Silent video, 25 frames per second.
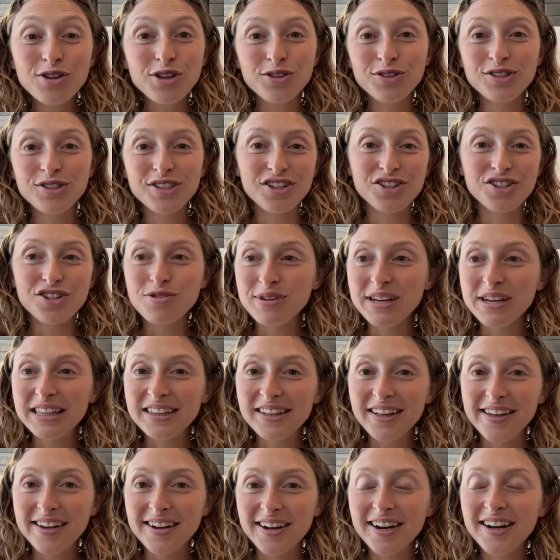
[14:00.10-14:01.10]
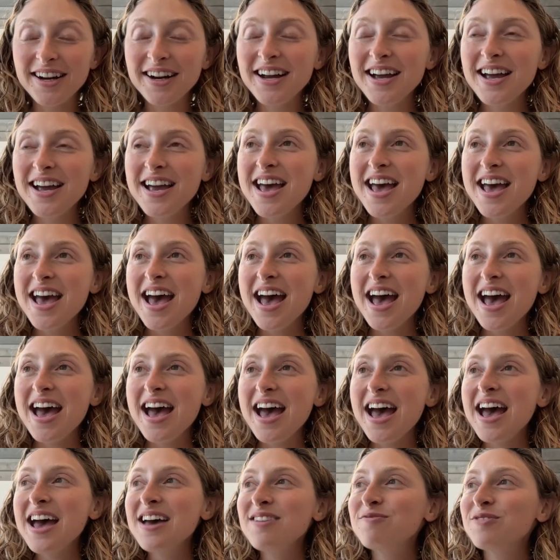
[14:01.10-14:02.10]
usage a week later.
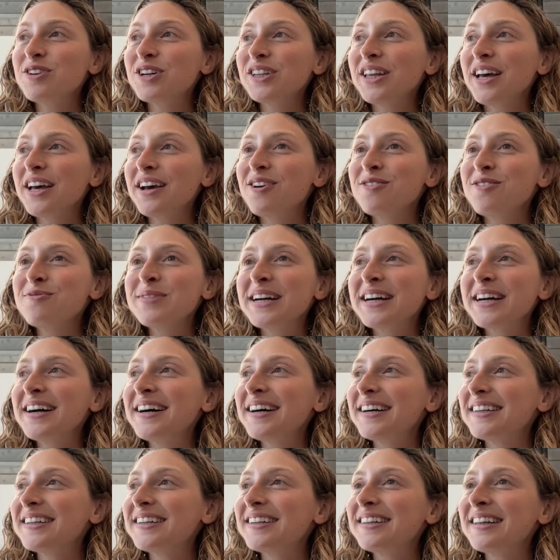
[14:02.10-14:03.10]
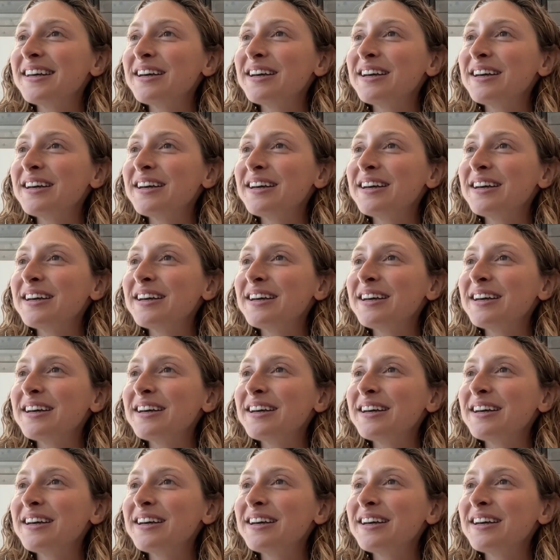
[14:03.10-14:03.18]
And we're like, oh my God,